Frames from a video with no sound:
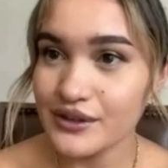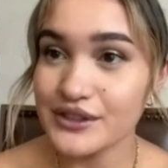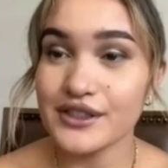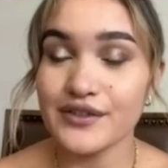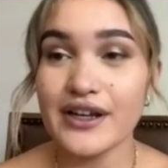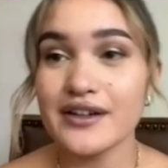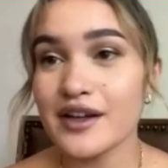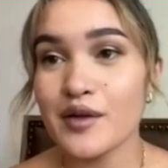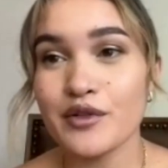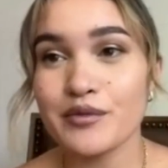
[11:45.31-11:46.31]
which I've had a
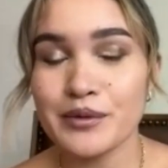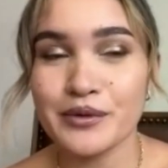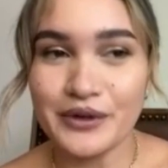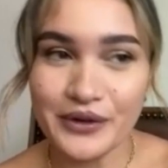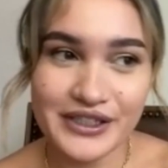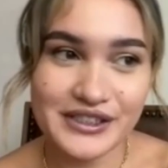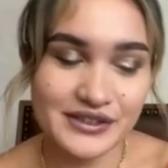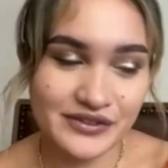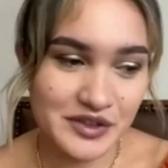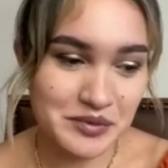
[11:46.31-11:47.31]
couple of people
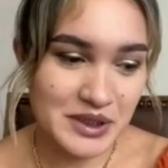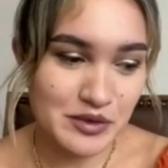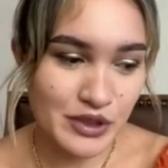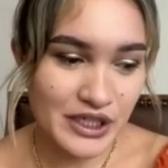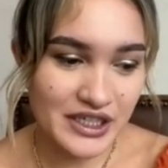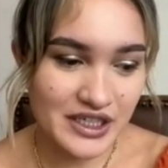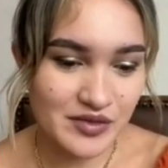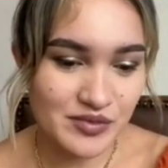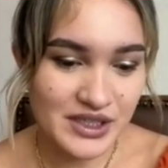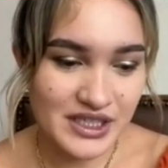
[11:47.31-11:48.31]
request from me, but
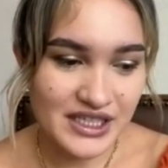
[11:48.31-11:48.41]
um